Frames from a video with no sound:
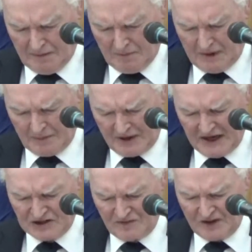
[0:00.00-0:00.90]
My
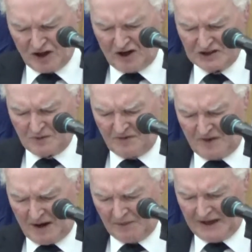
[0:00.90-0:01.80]
branch of the Godsman
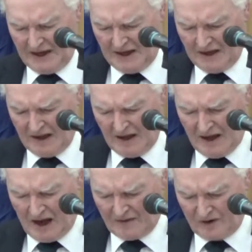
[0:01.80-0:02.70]
family
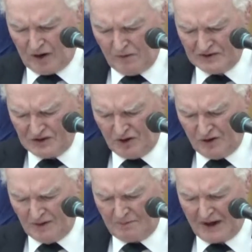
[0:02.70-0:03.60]
have always
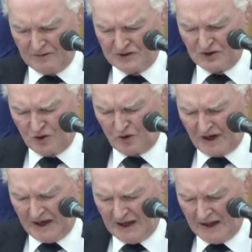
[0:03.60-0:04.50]
known the proud
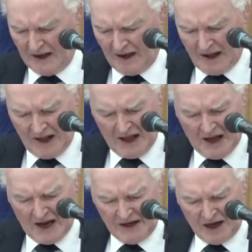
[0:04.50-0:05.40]
story
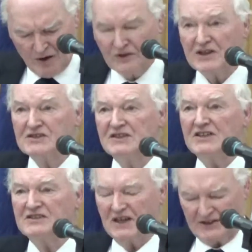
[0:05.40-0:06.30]
and how this
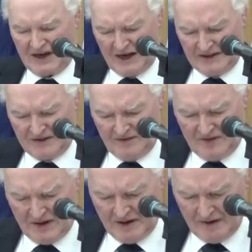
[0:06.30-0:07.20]
distant relative,
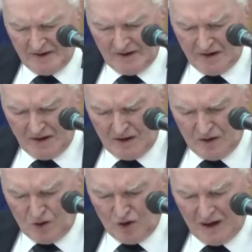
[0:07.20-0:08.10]
who